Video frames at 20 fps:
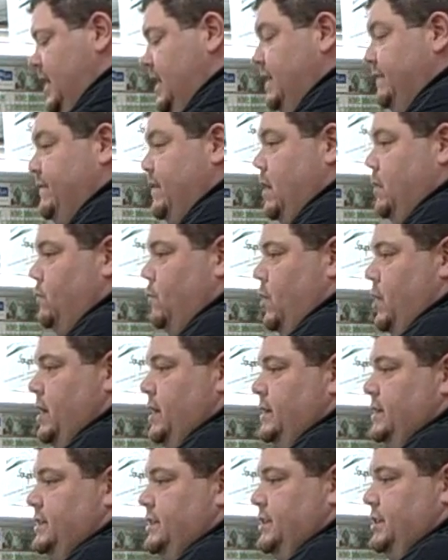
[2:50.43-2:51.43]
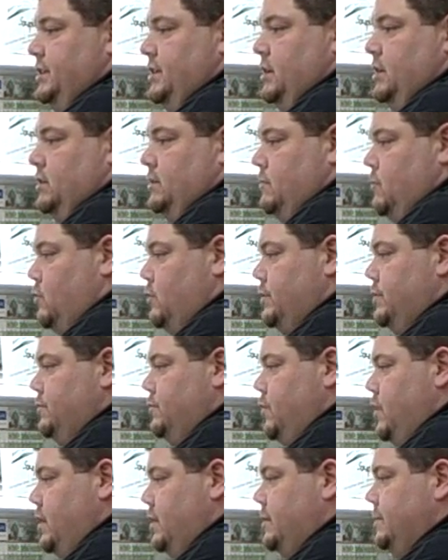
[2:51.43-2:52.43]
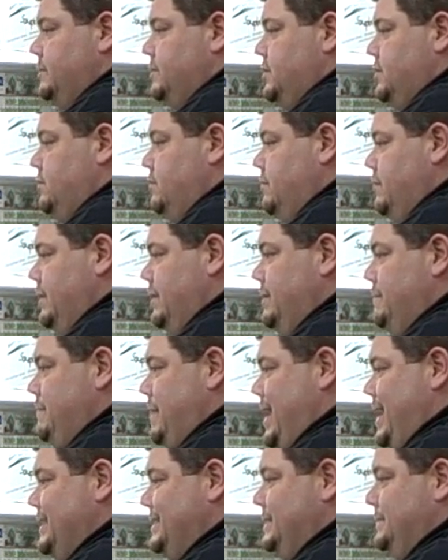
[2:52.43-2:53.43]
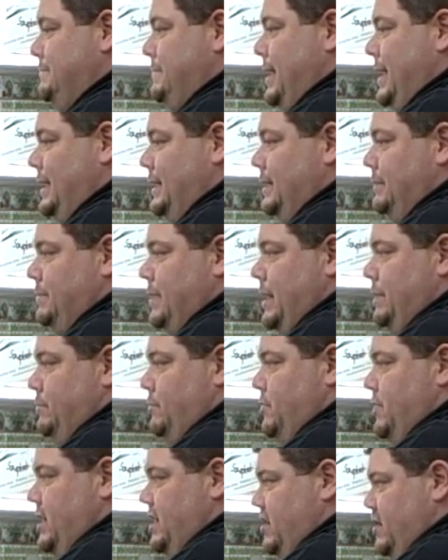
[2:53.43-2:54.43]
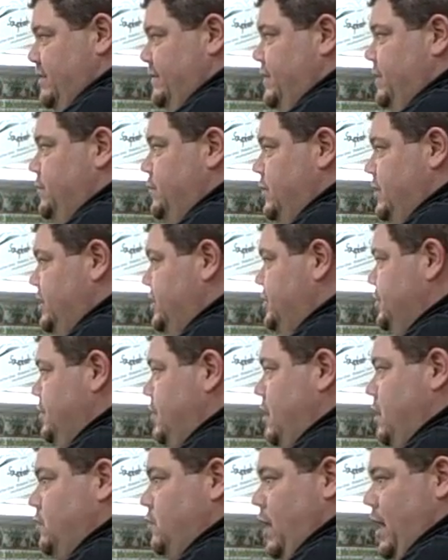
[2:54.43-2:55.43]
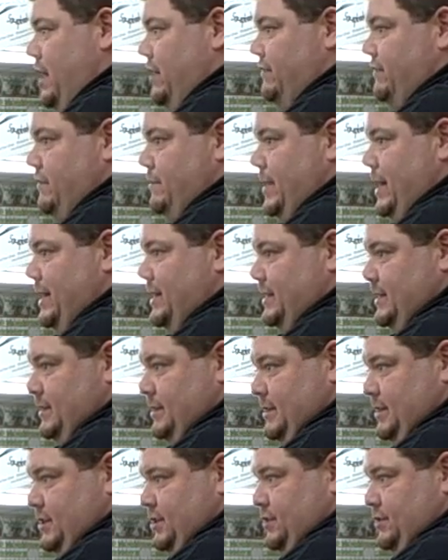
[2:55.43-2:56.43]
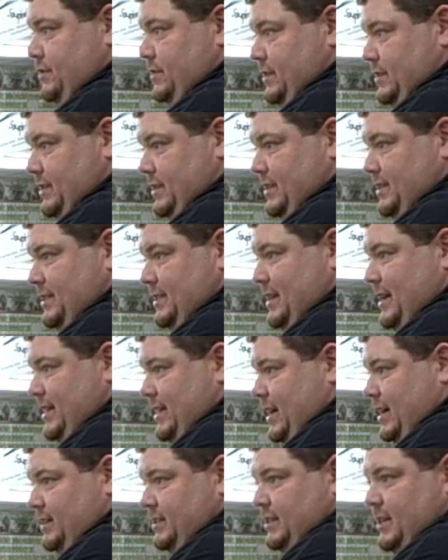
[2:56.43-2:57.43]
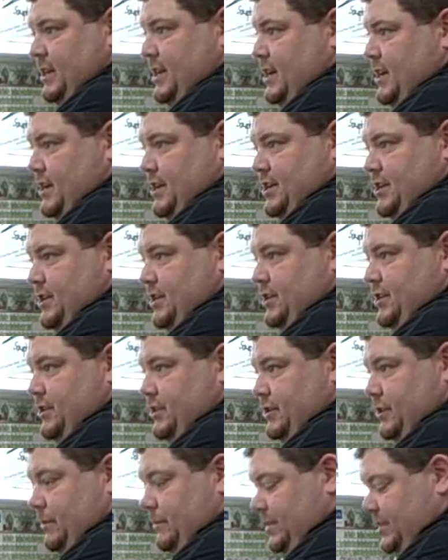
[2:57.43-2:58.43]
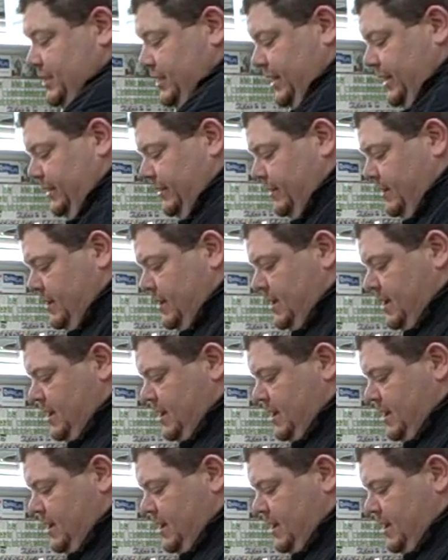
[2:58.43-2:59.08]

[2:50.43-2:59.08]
And if y'all want, y'all are more than welcome to go ahead and buy some magnet paper here. If you want to do a whole alphabet to set house, you can use our machine.